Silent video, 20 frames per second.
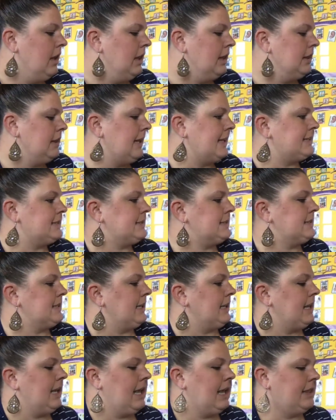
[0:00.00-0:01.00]
Let's
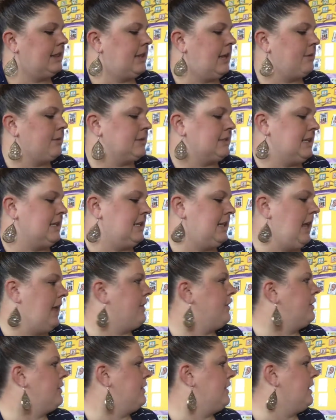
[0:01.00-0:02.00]
see. There was
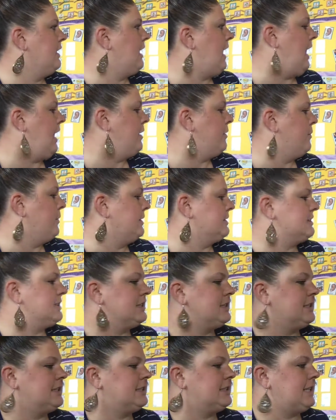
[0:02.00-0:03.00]
another thing I
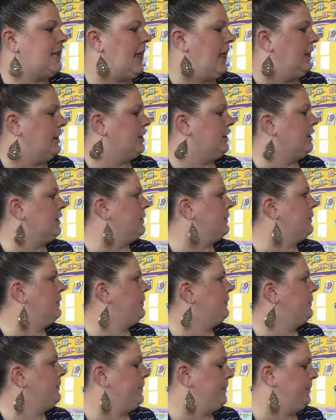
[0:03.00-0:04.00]
wanted to tell you.